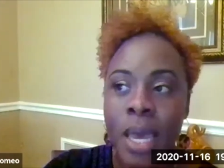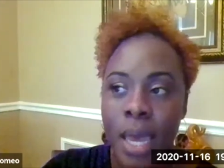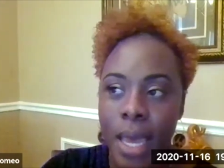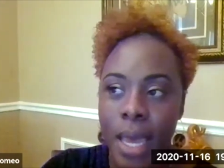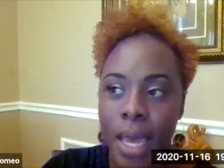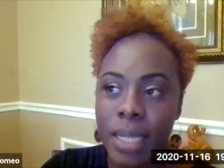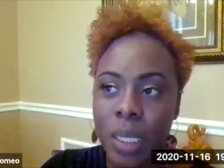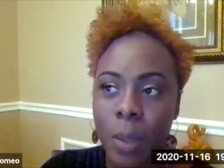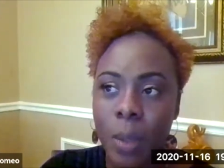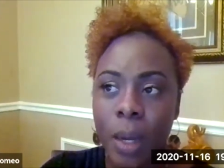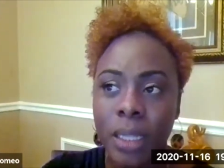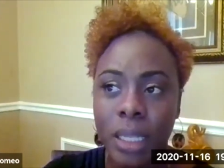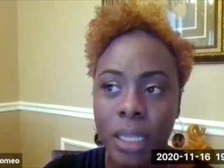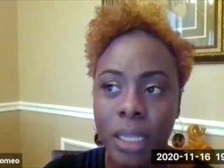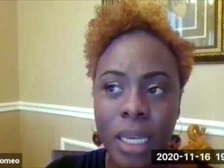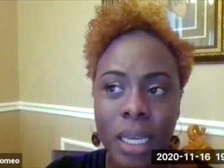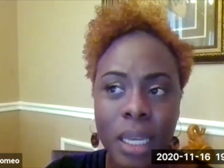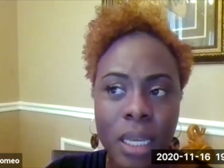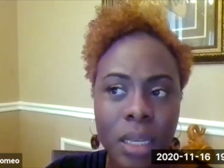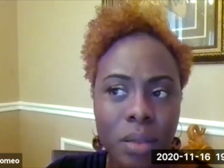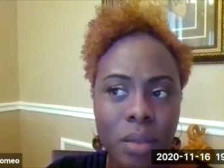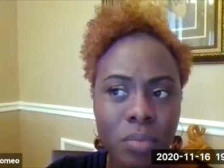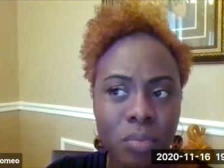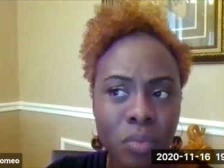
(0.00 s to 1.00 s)
And so I
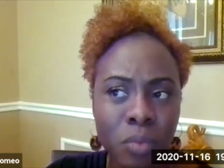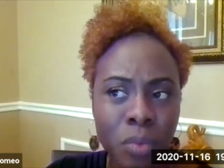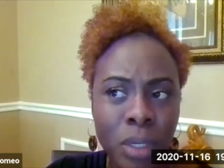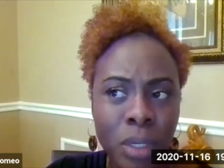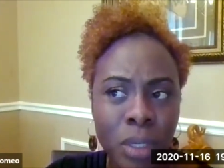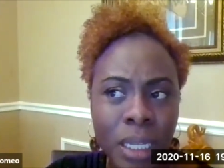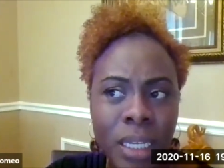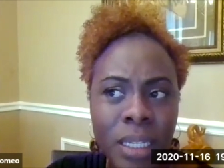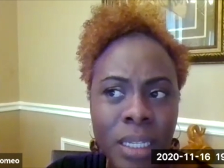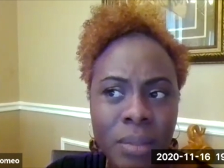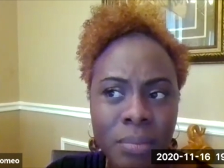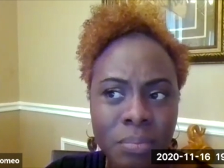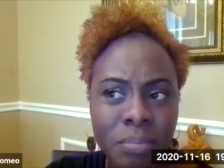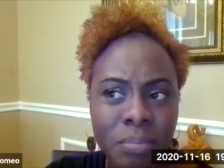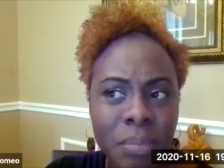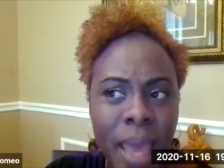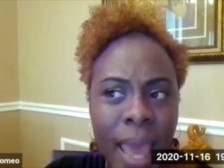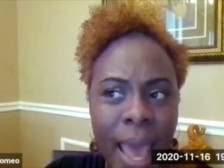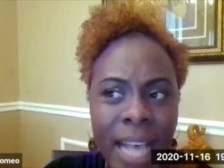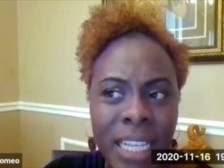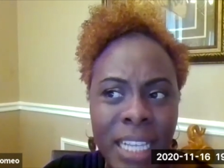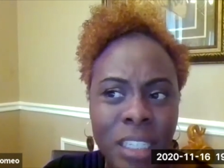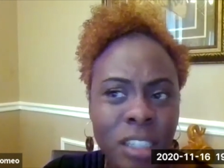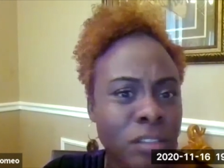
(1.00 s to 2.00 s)
think it really
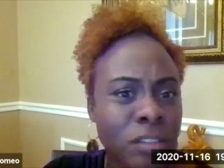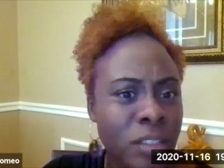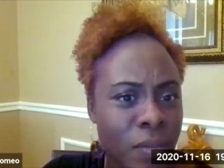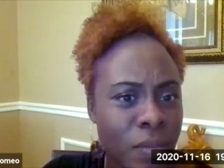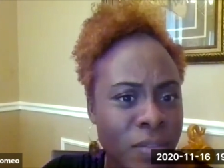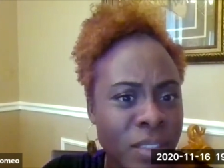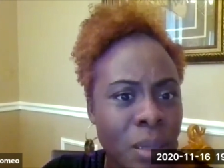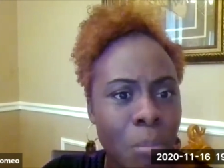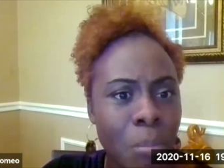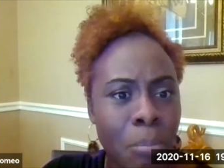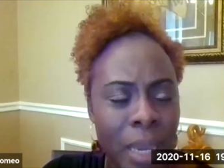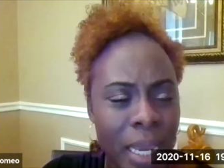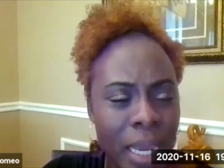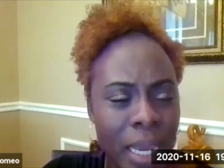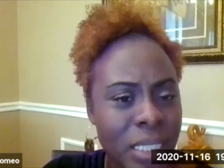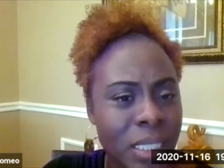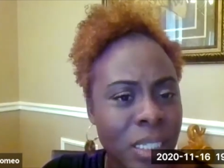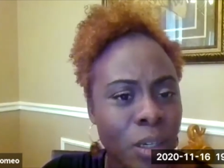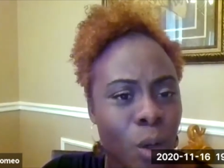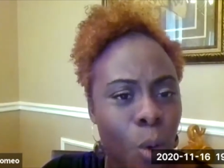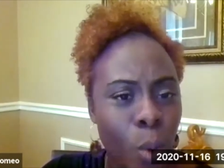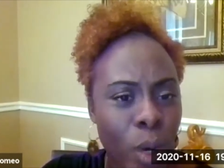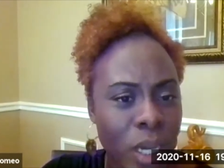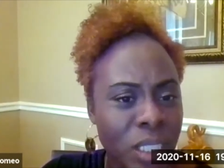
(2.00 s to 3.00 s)
asking yourself some
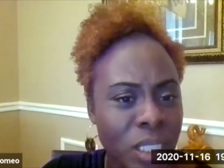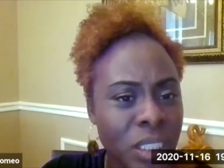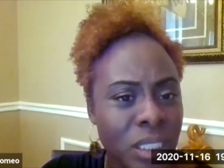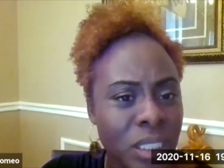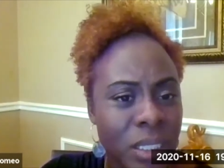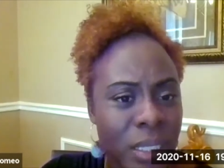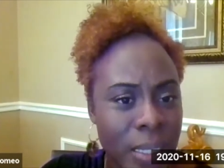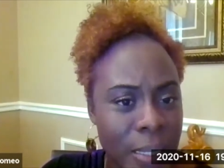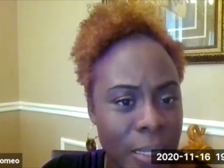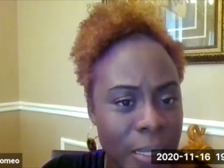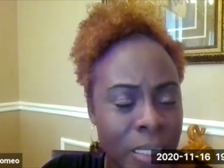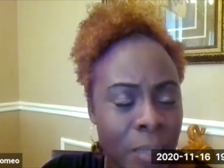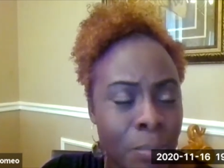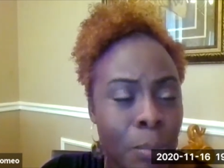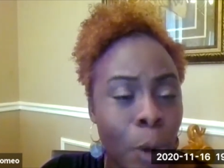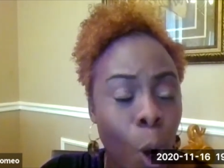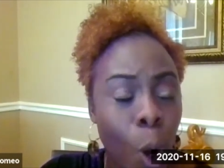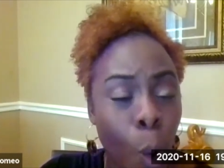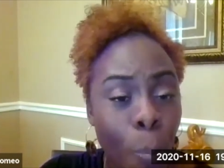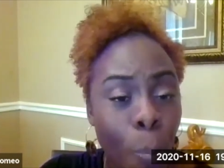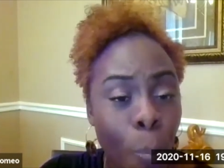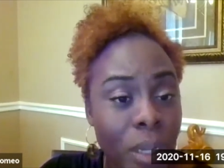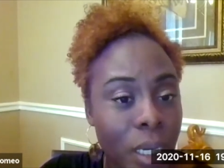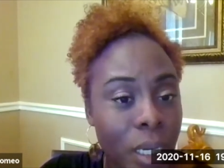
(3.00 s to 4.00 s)
basic questions, some
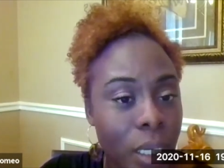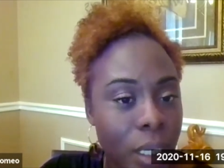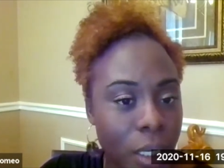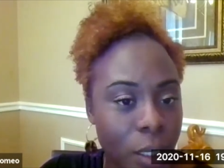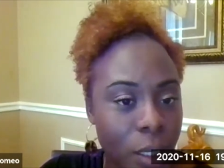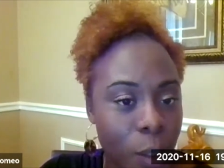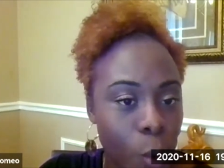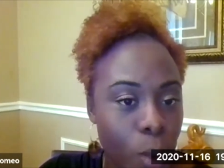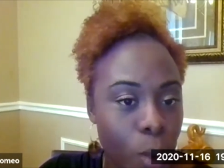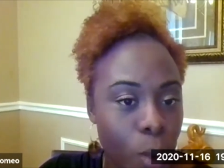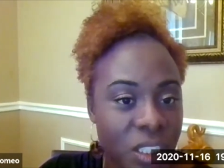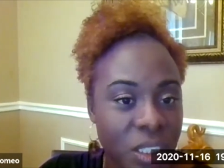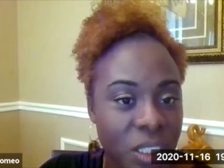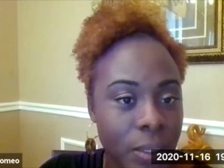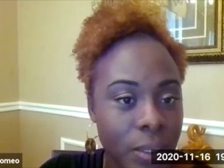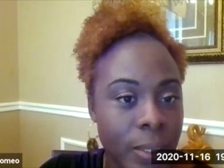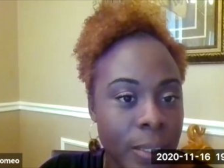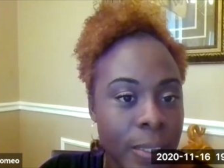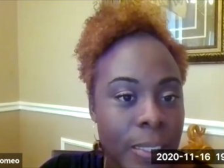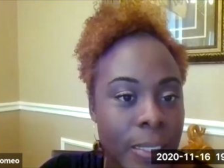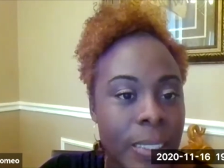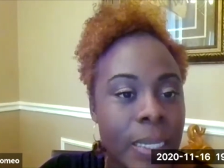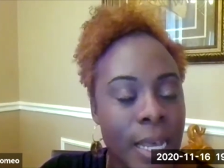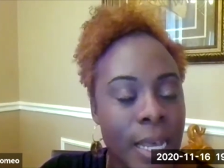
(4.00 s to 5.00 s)
open ended
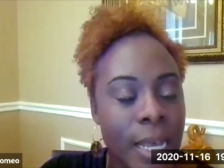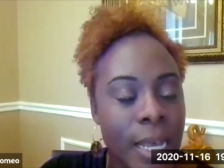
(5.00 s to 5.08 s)
questions